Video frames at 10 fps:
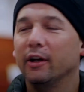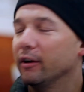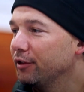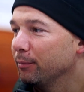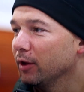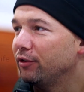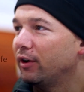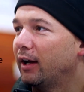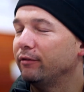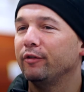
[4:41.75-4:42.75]
here at the blood
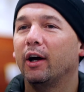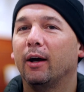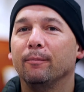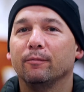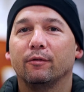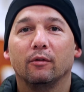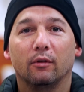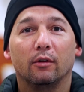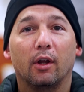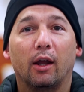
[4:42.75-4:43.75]
drive.
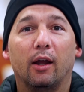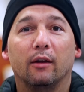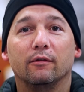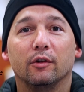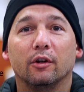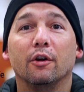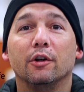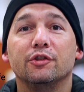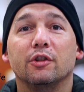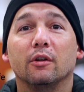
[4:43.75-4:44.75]

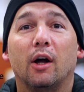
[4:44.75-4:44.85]
Encouraged